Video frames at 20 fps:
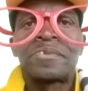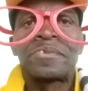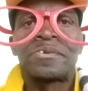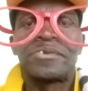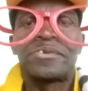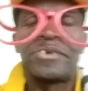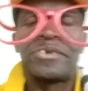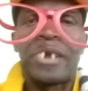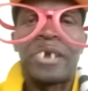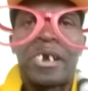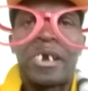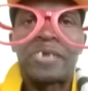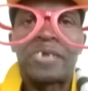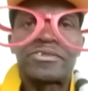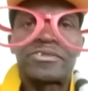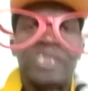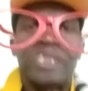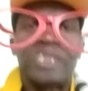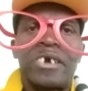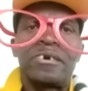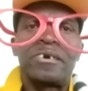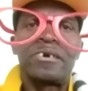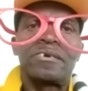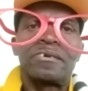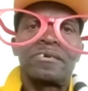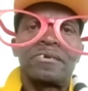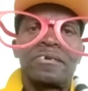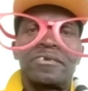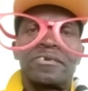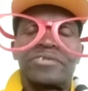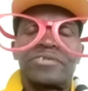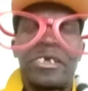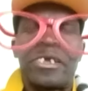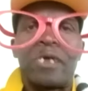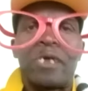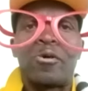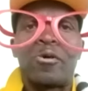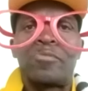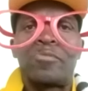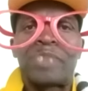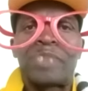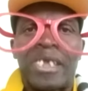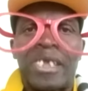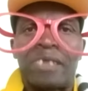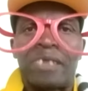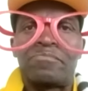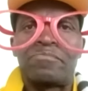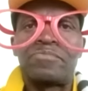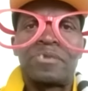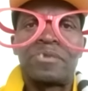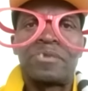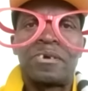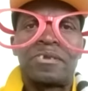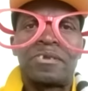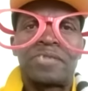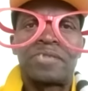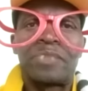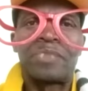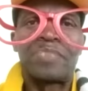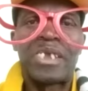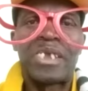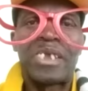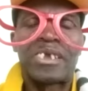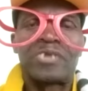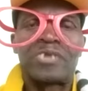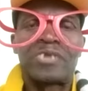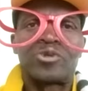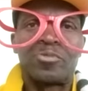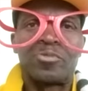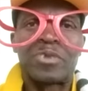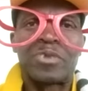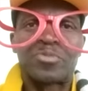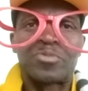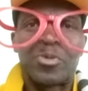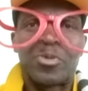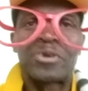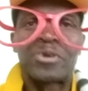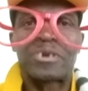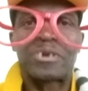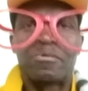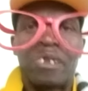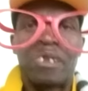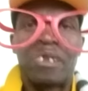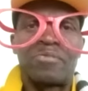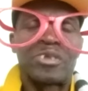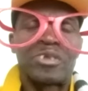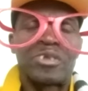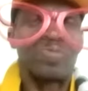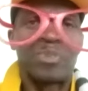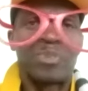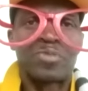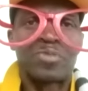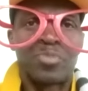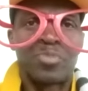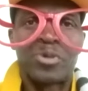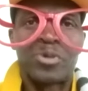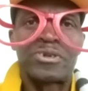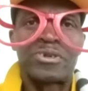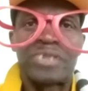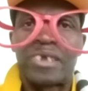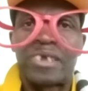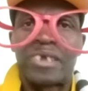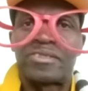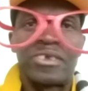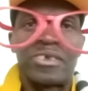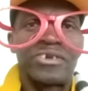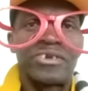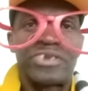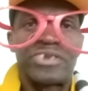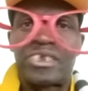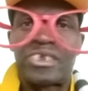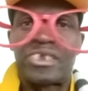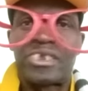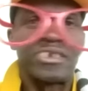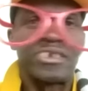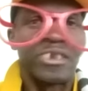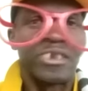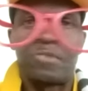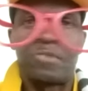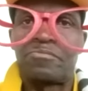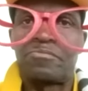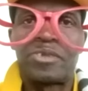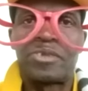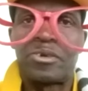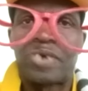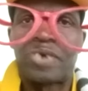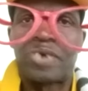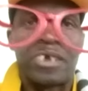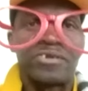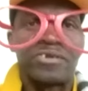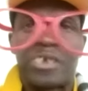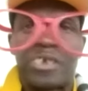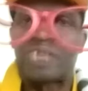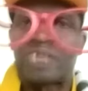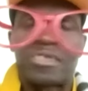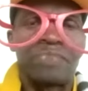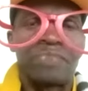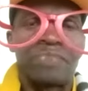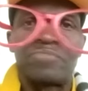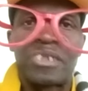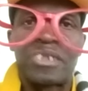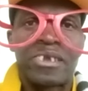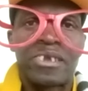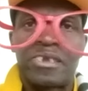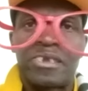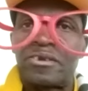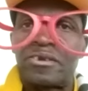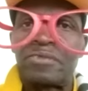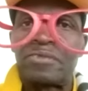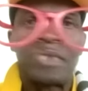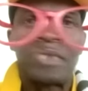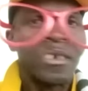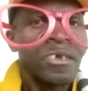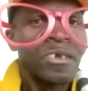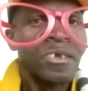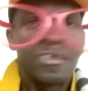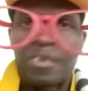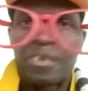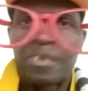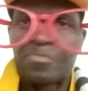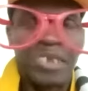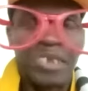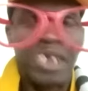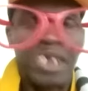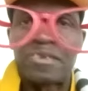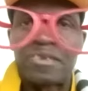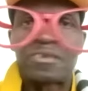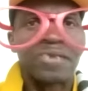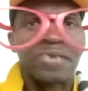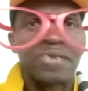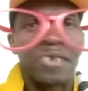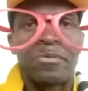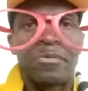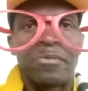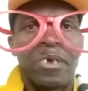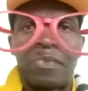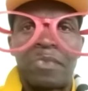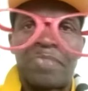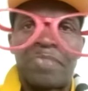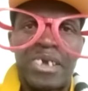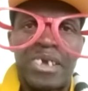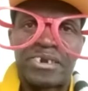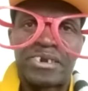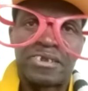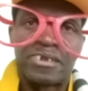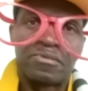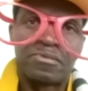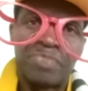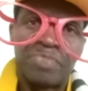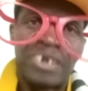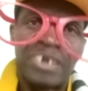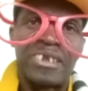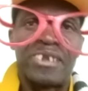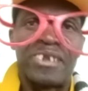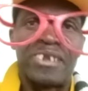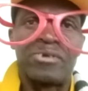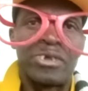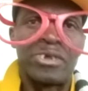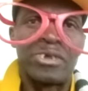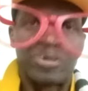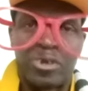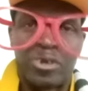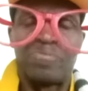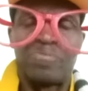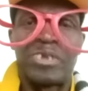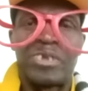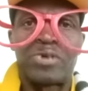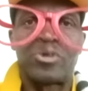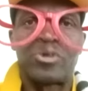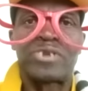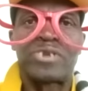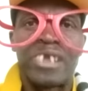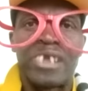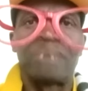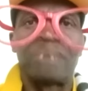Yeah, it's their home game, and they play against SuperSport. Remember, SuperSport, they are the tricky team. You can't judge them. They can surprise Pirates. But anyway, it's going to be a good game.